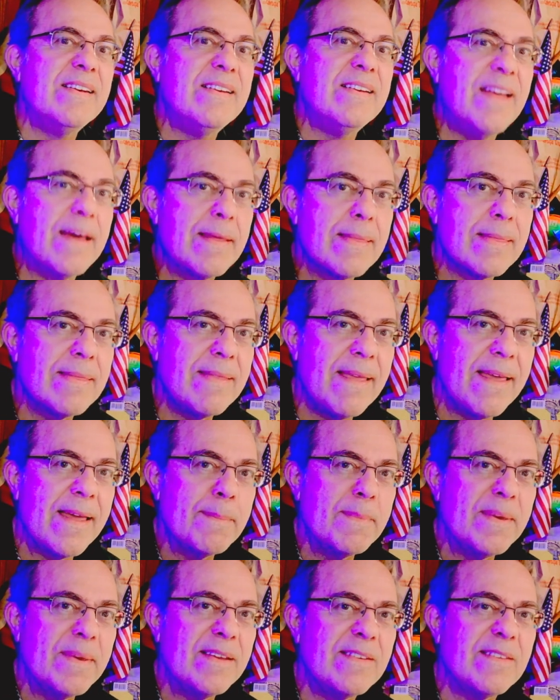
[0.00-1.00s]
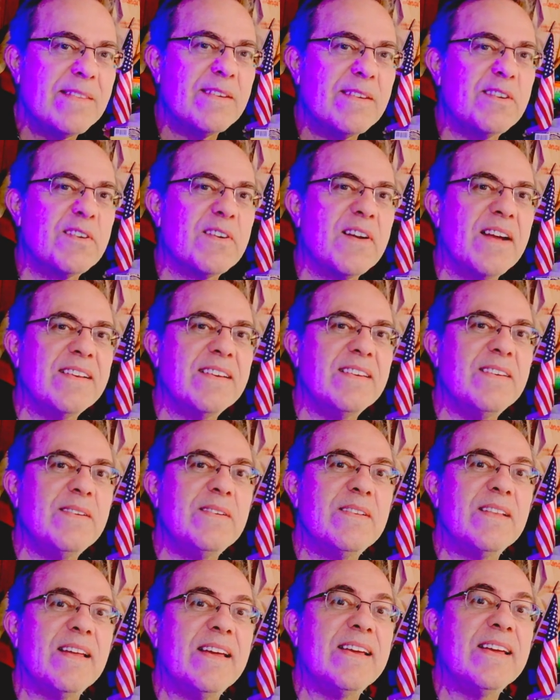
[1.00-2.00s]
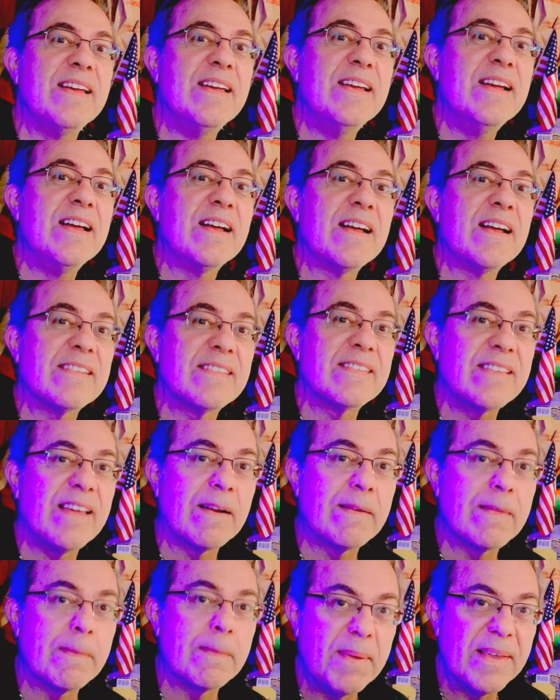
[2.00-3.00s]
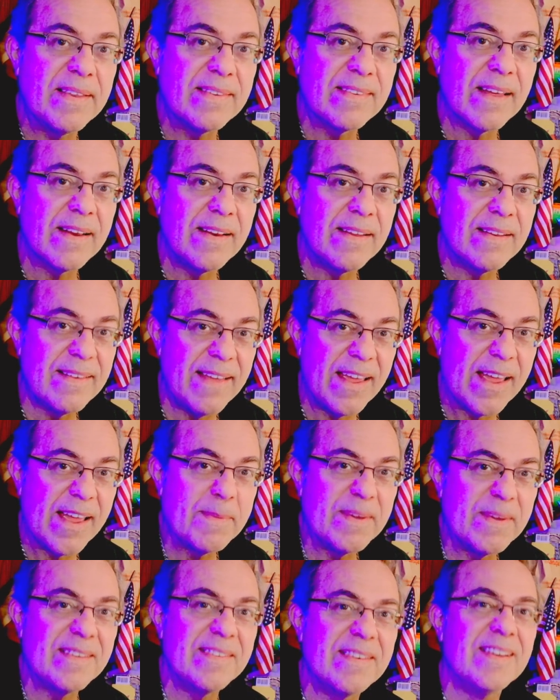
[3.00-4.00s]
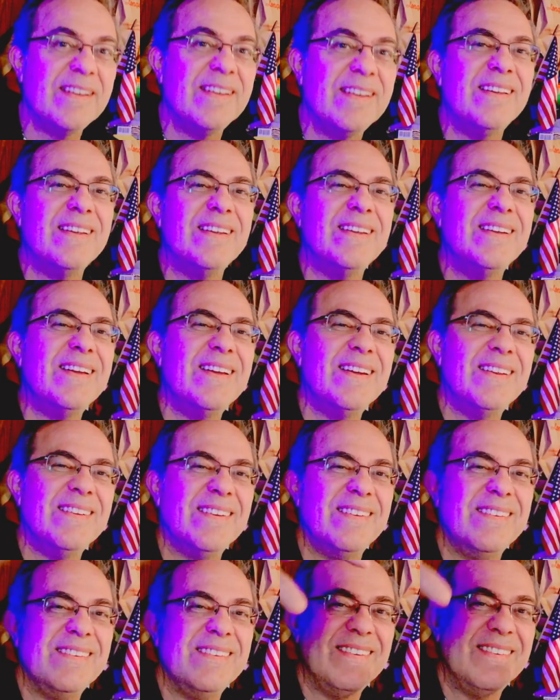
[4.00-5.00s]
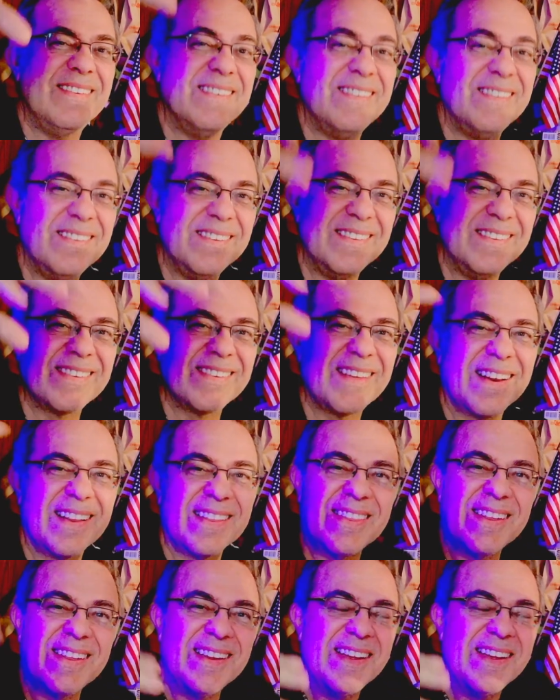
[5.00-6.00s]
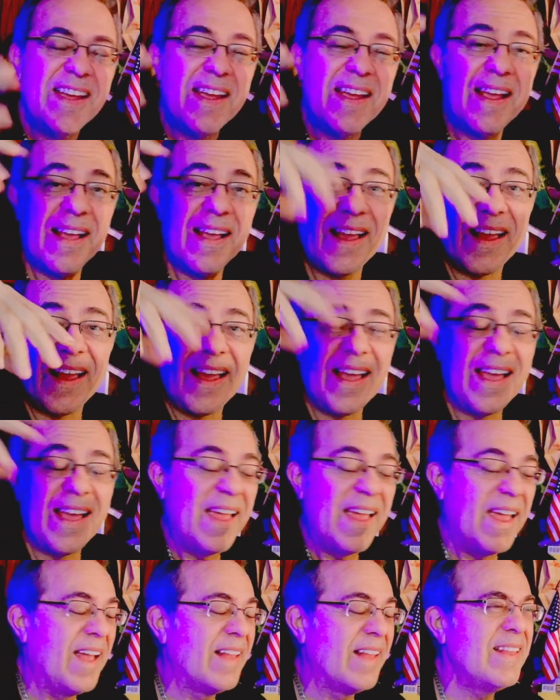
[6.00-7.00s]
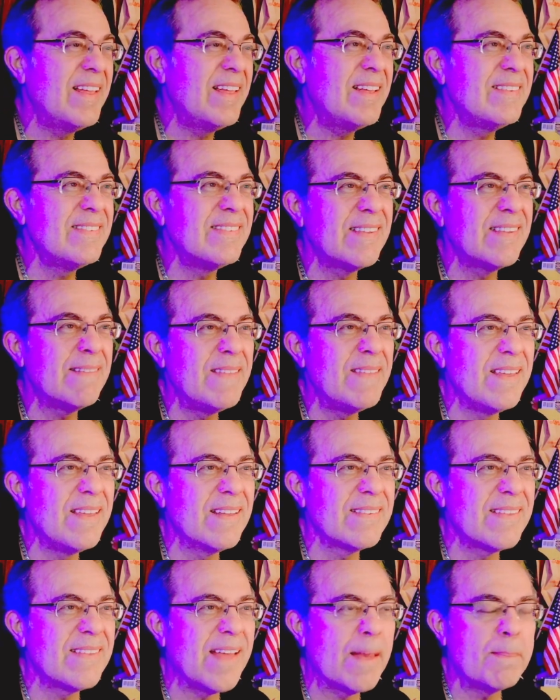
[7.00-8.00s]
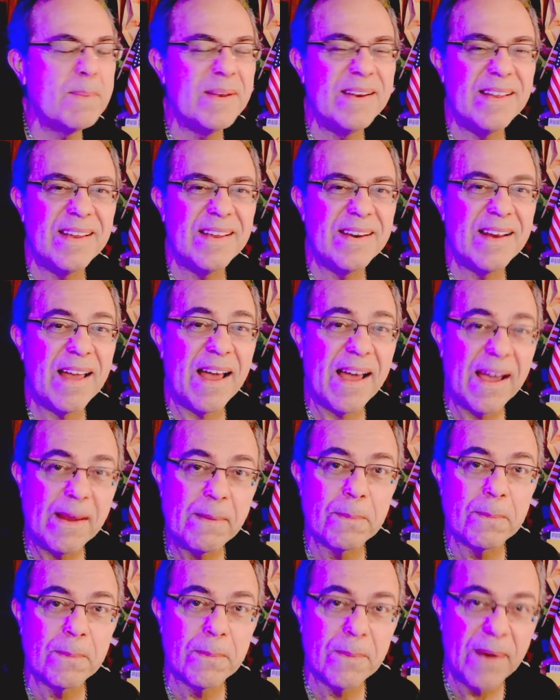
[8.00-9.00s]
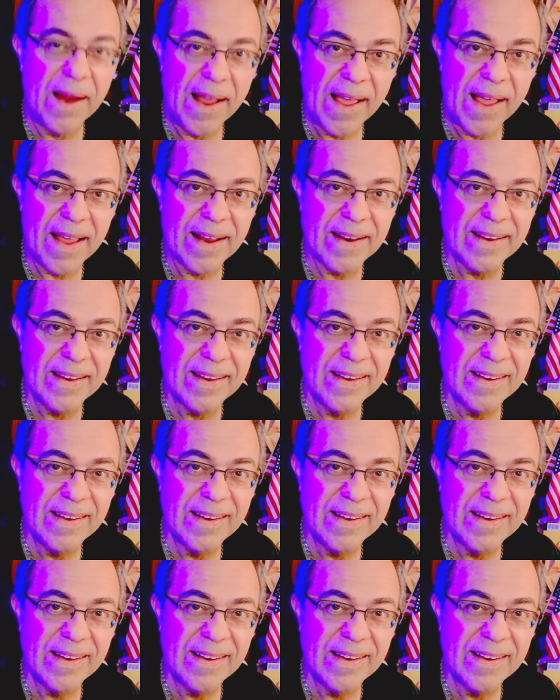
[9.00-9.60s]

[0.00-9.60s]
death damage. They're trying to do, like, I'll scare the piss out of you damage. They're doing this kind of thing. And then something else happened in Iraq,